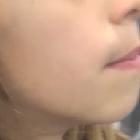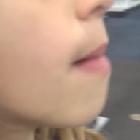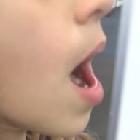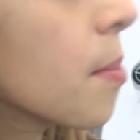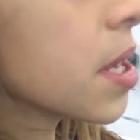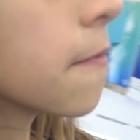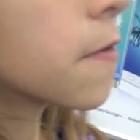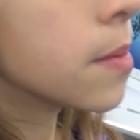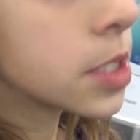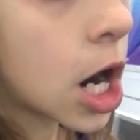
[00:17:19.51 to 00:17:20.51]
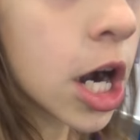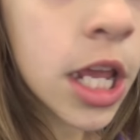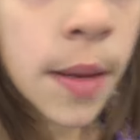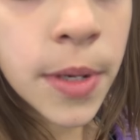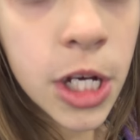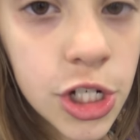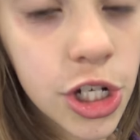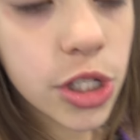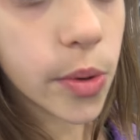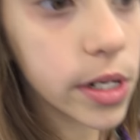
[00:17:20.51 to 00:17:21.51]
mommy from Target because
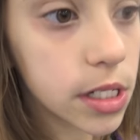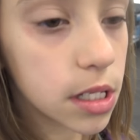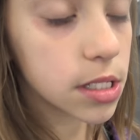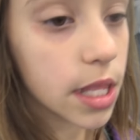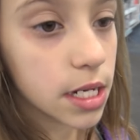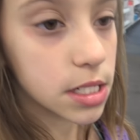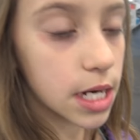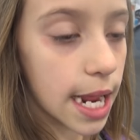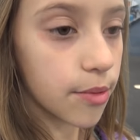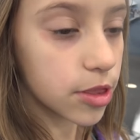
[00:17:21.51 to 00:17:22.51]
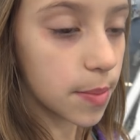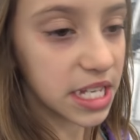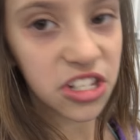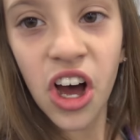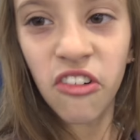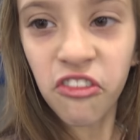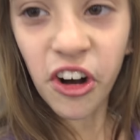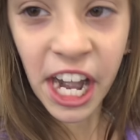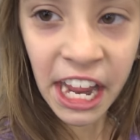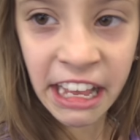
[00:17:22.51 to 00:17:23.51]
she's going to this thing tonight with her best
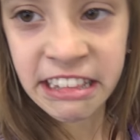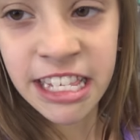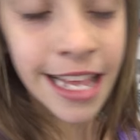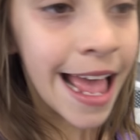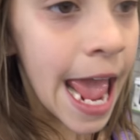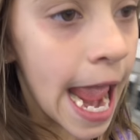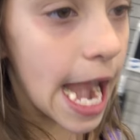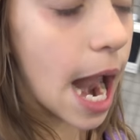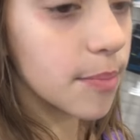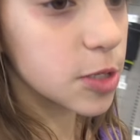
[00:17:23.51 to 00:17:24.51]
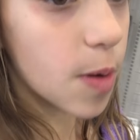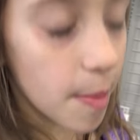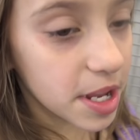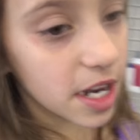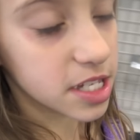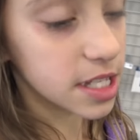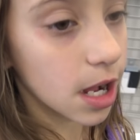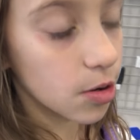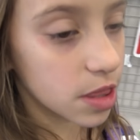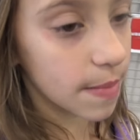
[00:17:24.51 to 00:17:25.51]
and I'm just probably going to
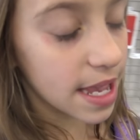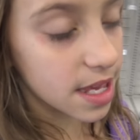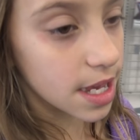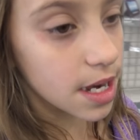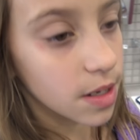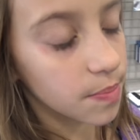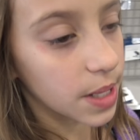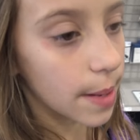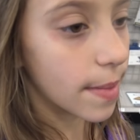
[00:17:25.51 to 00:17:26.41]
snuggle with my kitten and play